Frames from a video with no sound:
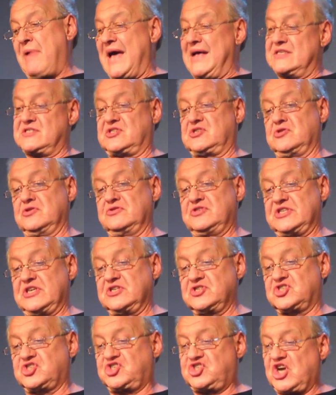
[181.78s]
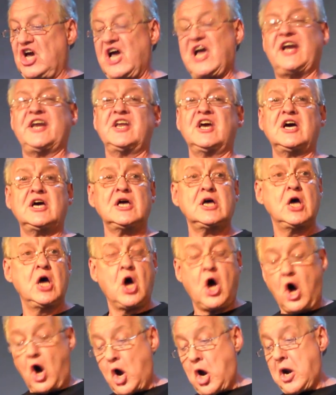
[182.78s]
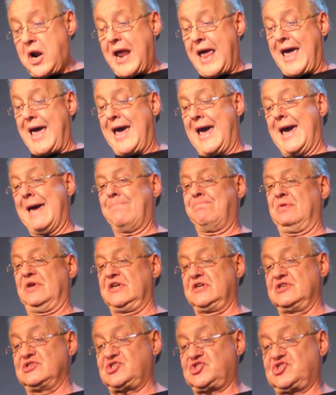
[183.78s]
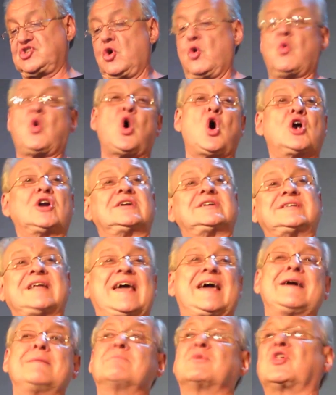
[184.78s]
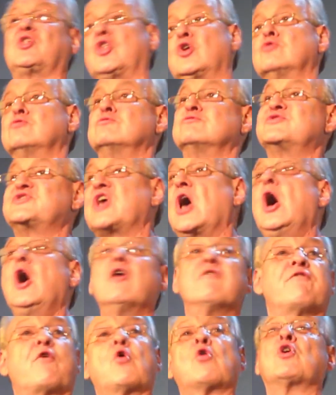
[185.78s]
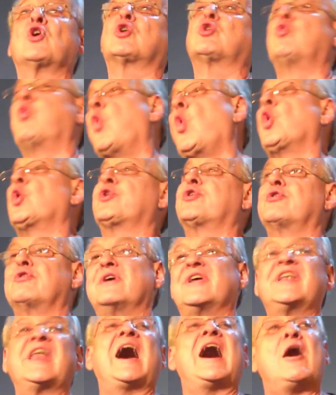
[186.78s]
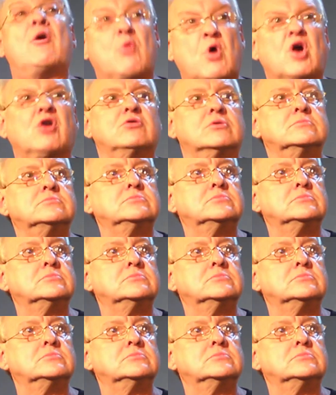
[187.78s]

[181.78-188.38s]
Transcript: bastards in China are happy to sew our damn clothes for $1/4 an hour.